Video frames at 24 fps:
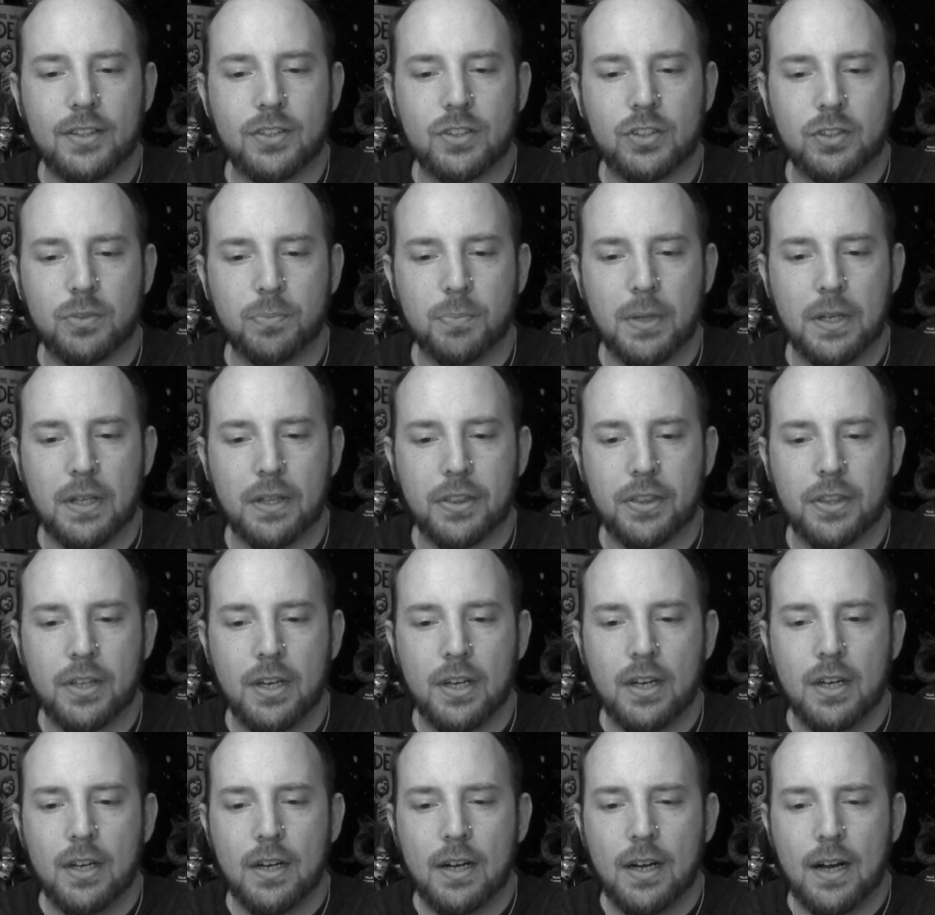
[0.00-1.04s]
Smith.
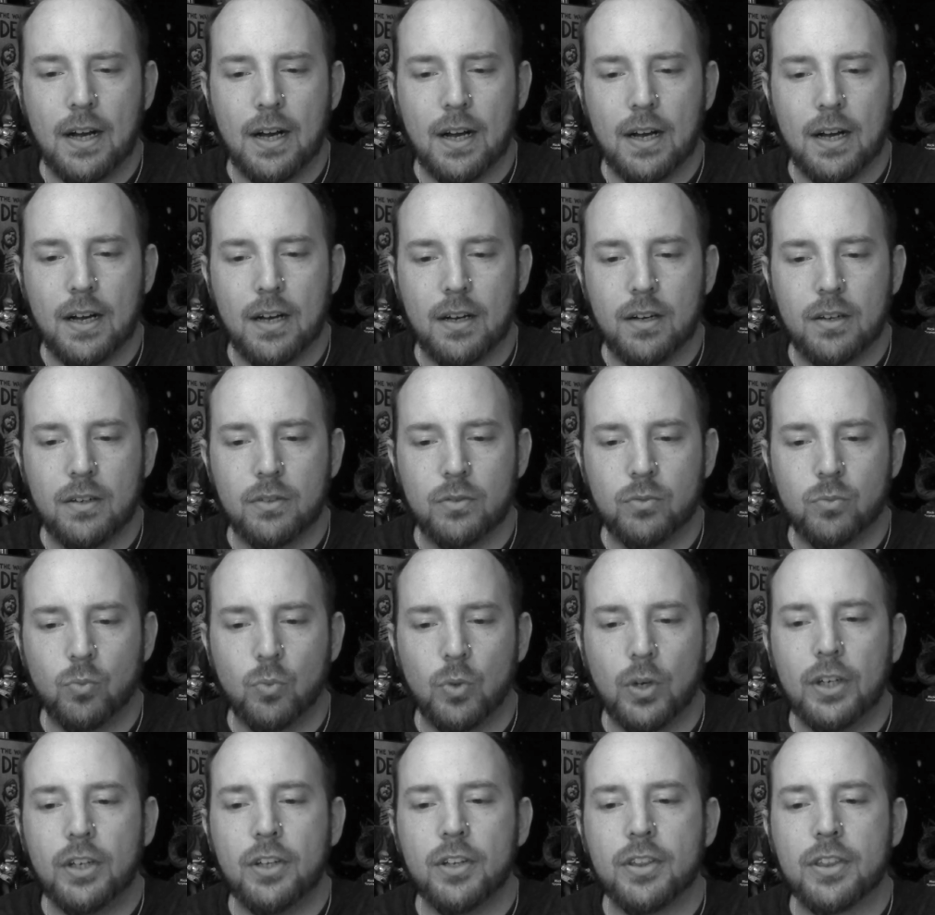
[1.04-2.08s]

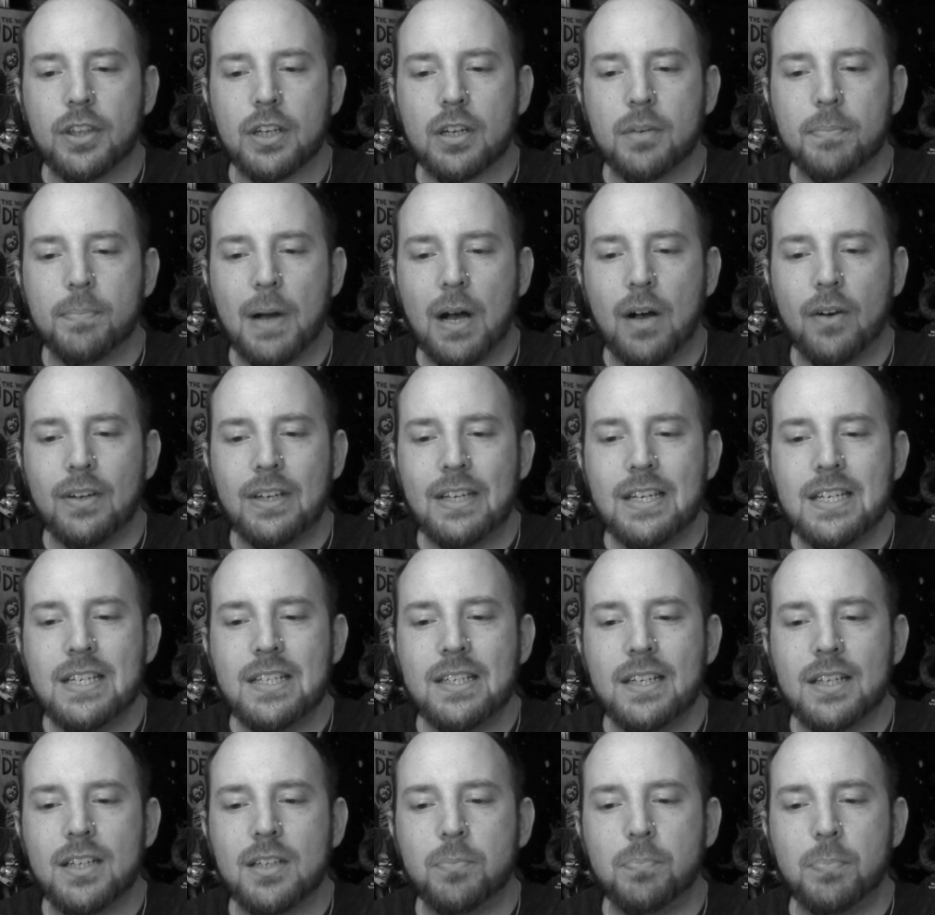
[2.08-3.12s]
What do you think about
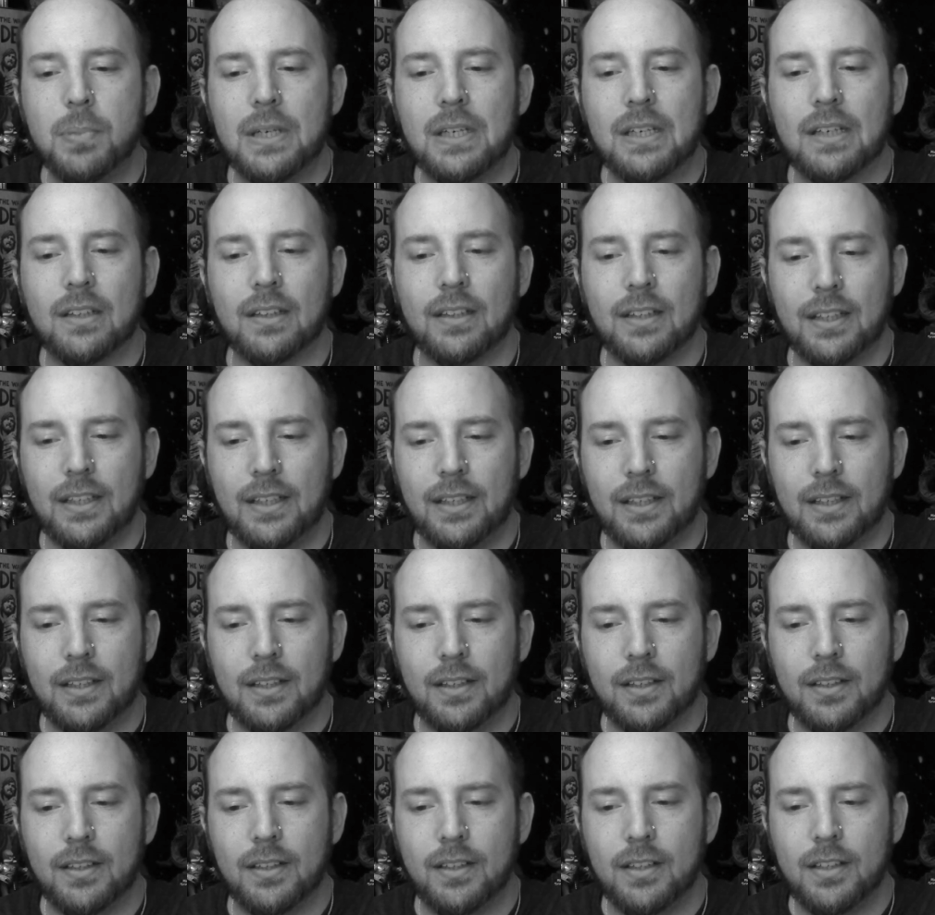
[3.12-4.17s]
Enid being
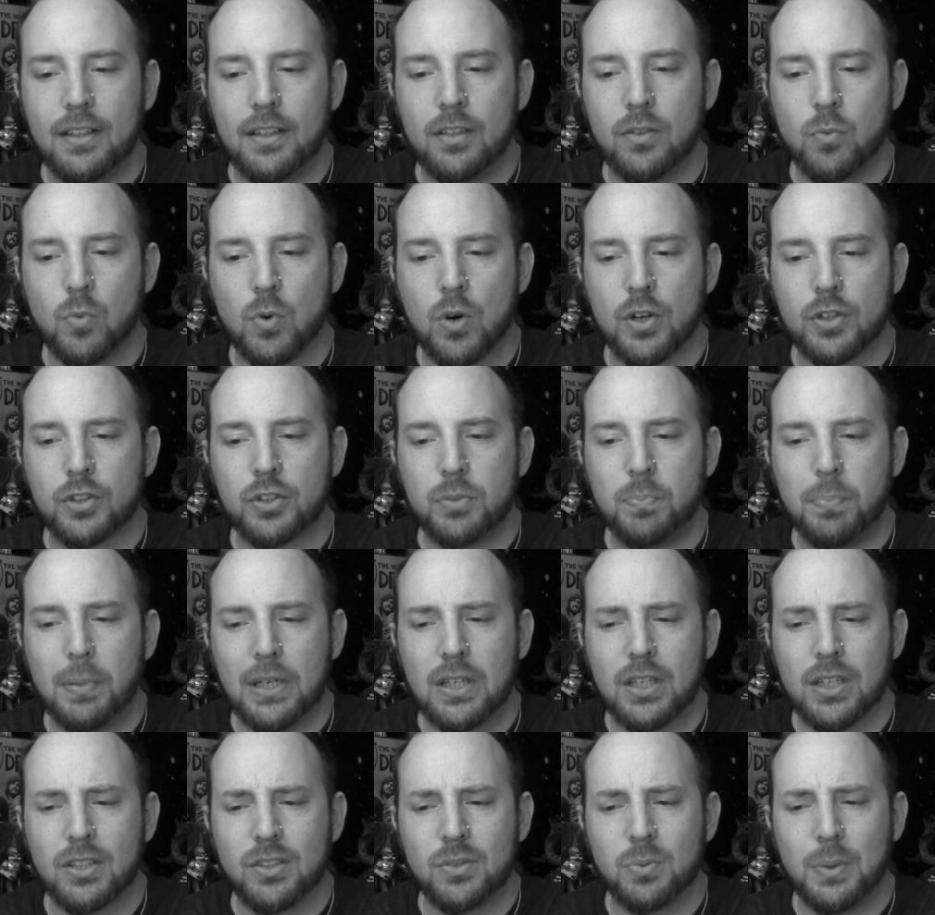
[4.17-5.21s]
Lydia? It works
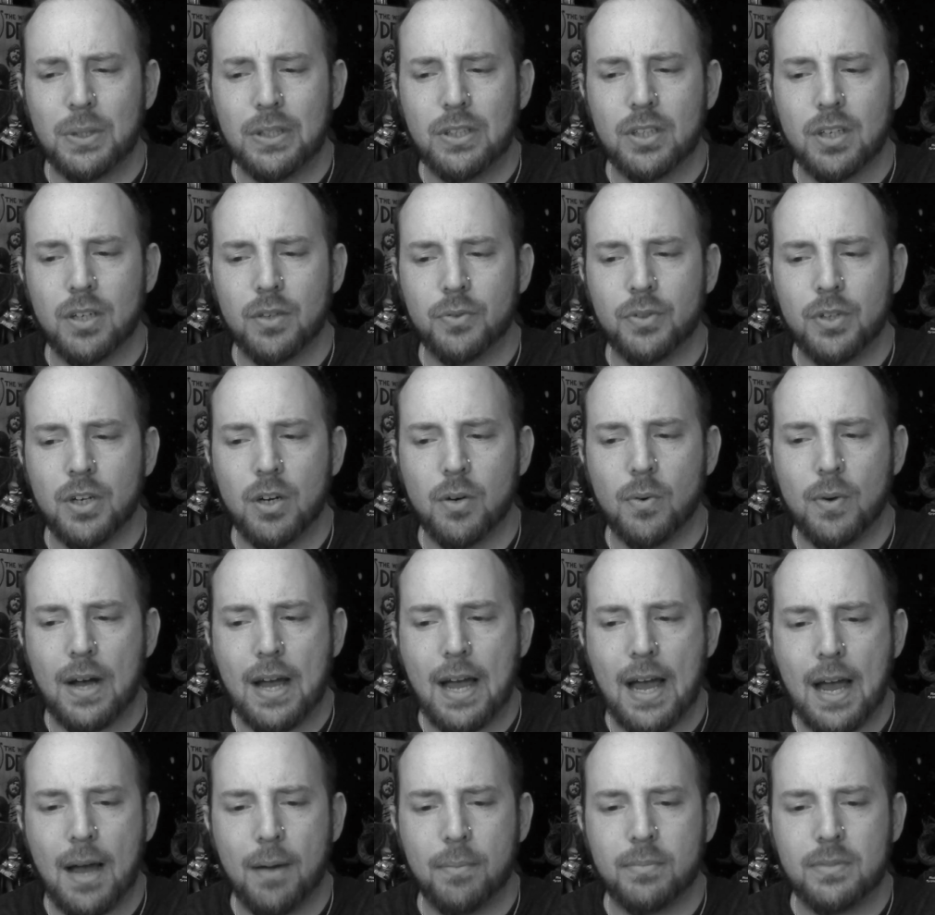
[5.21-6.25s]
because we don't know what
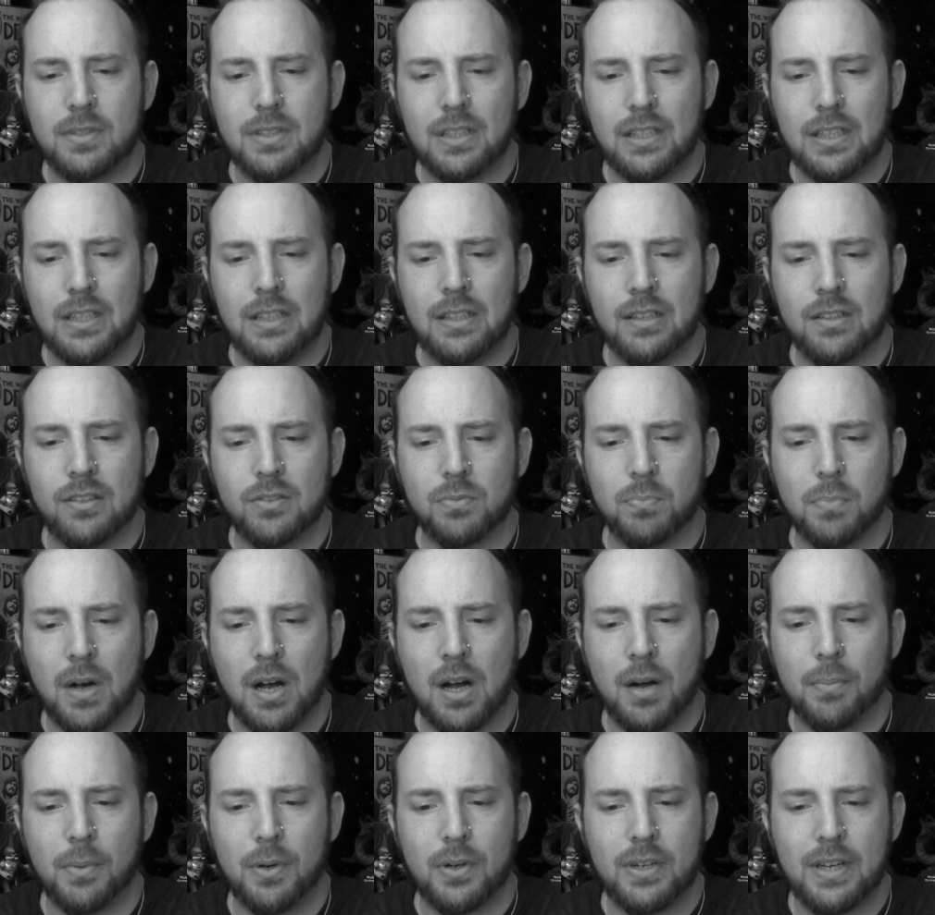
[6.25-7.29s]
happened to Enid's
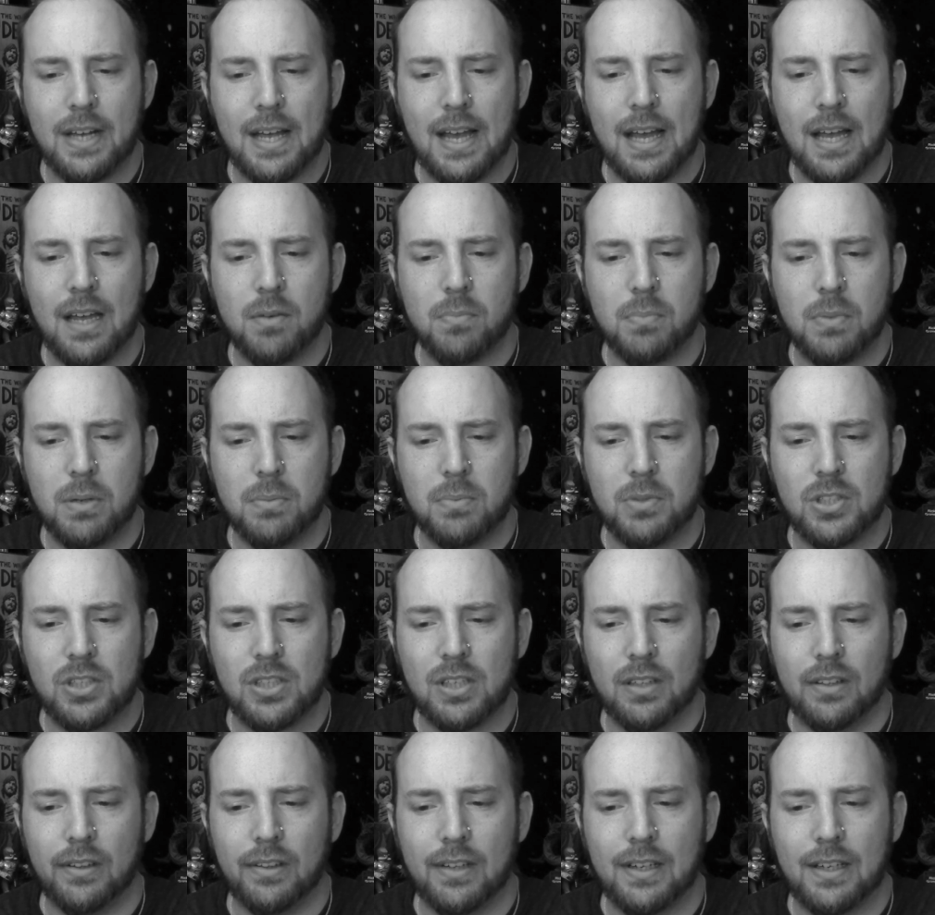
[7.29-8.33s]
mom or dad. Maybe she
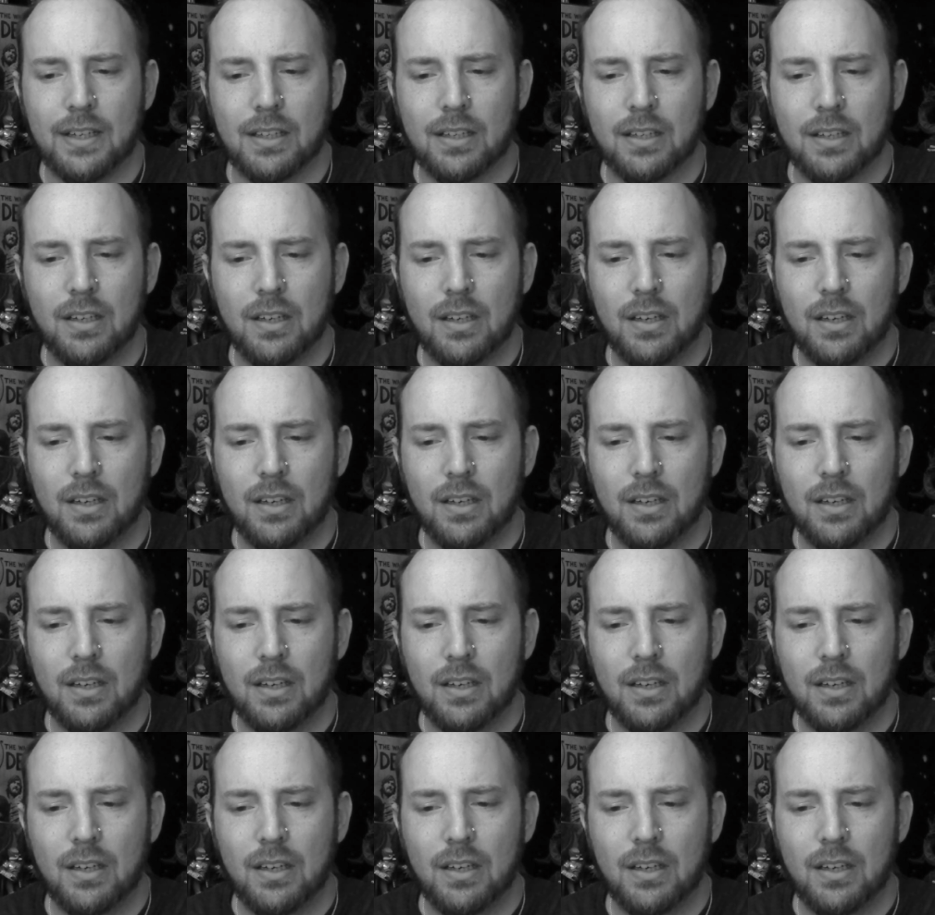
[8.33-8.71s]
didn't like...